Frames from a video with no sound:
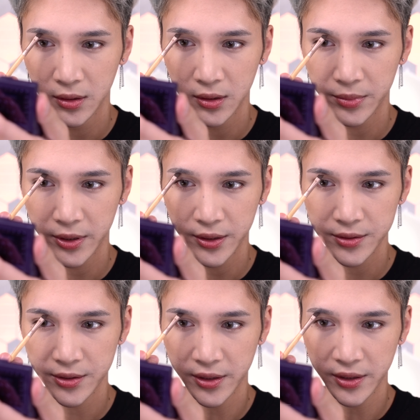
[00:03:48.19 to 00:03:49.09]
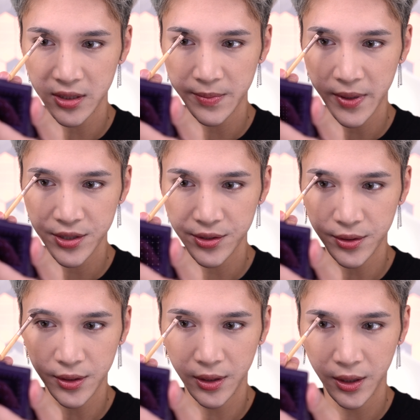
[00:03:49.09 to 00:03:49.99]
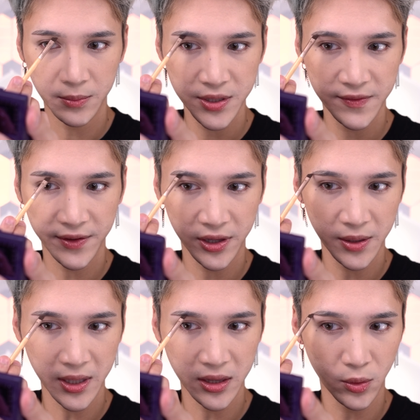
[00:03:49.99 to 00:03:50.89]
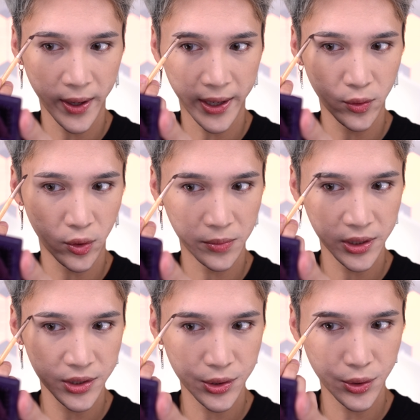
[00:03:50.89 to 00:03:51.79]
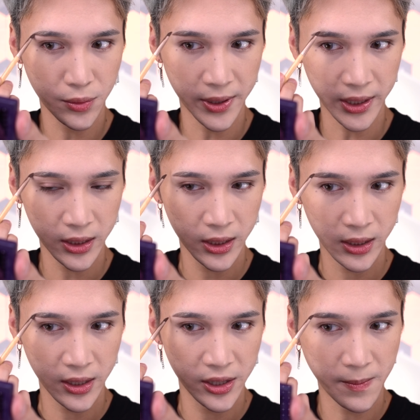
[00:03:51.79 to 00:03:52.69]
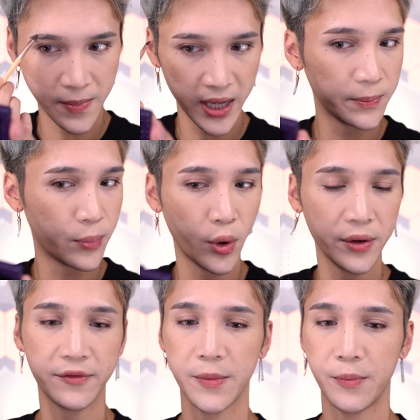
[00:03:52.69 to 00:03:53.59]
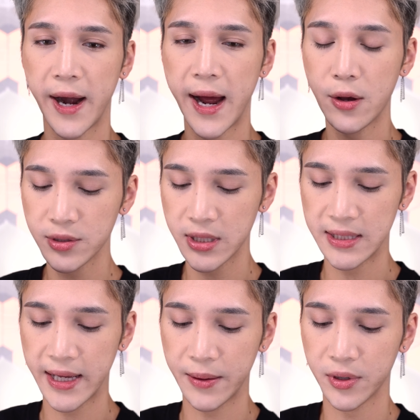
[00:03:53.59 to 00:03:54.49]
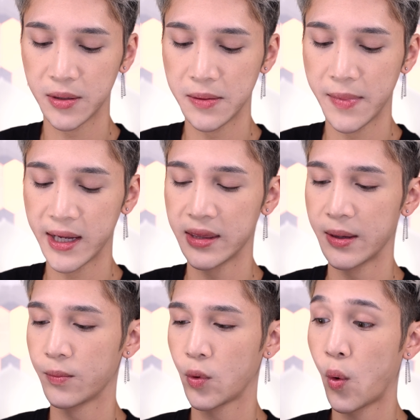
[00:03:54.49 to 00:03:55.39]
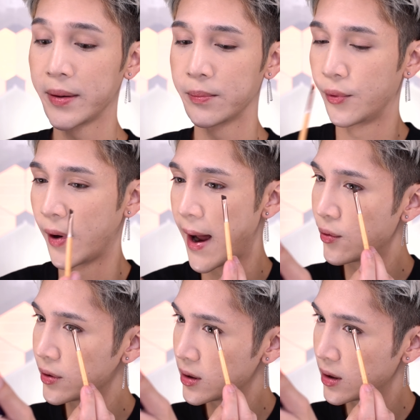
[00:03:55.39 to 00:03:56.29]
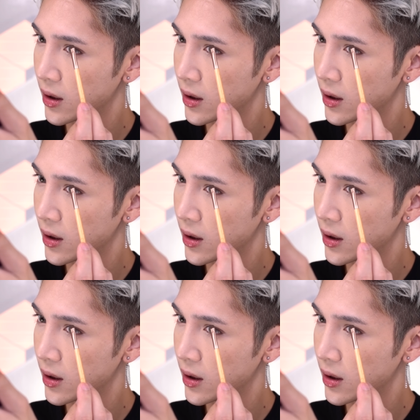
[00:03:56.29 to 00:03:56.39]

Eyebrows are nothing special. I'm just filling them in the way I normally do, but the main point for the brows is that I'm going to be making them quite brown.